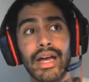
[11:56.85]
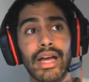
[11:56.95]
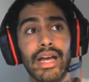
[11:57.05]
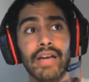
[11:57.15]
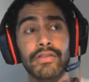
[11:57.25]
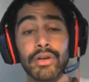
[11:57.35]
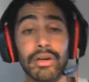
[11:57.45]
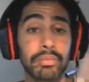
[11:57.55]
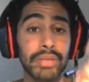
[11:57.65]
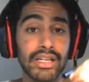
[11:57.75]
If you're
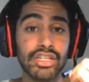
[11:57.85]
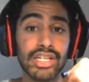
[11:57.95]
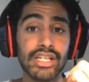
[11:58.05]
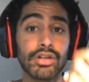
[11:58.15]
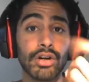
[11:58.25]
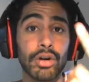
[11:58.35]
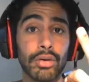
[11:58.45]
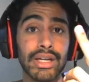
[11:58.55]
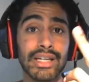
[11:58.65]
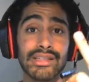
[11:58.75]
in BGs or
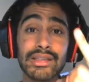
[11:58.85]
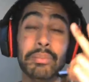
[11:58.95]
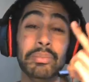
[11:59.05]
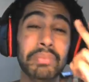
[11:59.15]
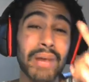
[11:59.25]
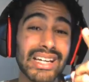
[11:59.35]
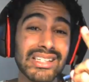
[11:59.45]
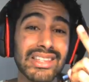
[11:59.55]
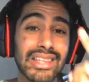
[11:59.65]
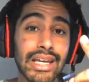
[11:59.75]
arenas, the
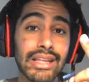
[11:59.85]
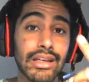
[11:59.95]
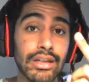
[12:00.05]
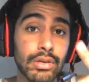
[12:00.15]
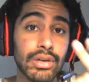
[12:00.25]
best thing that you can